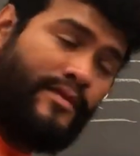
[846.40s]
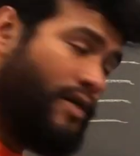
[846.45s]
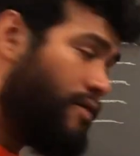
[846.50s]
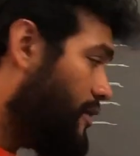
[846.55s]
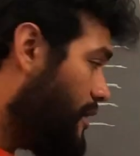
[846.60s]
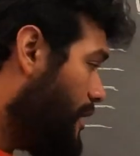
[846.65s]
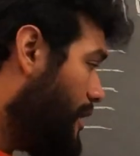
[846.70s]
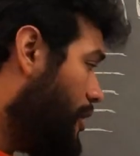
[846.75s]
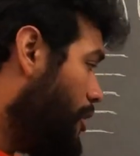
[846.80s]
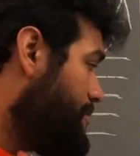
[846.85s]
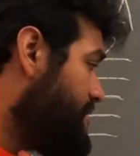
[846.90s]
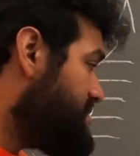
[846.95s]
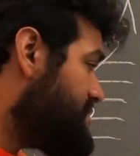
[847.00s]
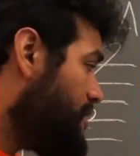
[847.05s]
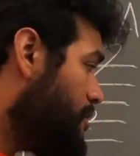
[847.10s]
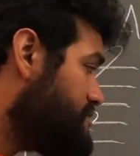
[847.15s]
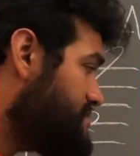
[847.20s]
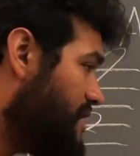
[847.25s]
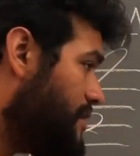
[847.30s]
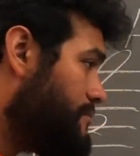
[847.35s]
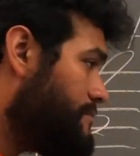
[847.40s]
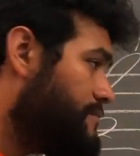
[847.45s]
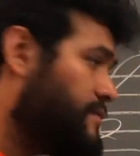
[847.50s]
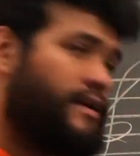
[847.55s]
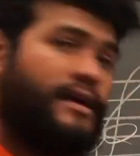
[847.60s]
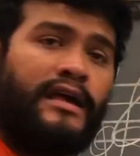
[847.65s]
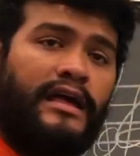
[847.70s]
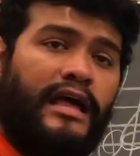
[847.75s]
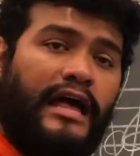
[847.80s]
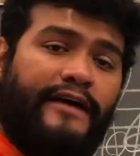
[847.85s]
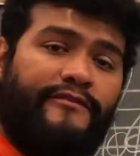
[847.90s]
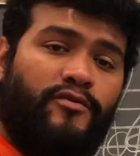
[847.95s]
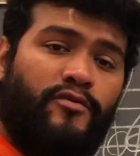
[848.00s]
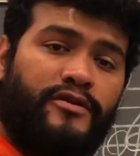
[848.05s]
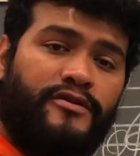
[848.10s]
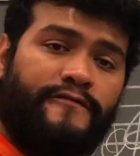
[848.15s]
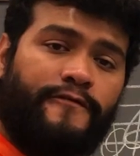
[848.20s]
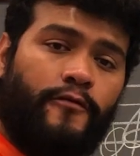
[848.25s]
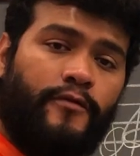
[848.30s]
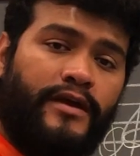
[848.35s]
Well, I hope this helps out. Have a
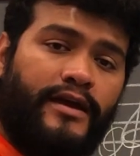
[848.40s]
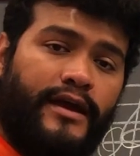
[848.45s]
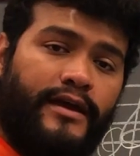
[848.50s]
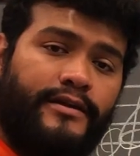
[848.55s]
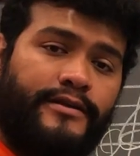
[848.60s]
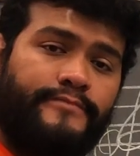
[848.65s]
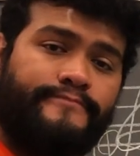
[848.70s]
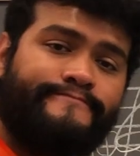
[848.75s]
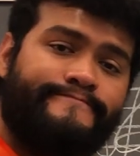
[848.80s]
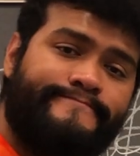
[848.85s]
wonderful weekend.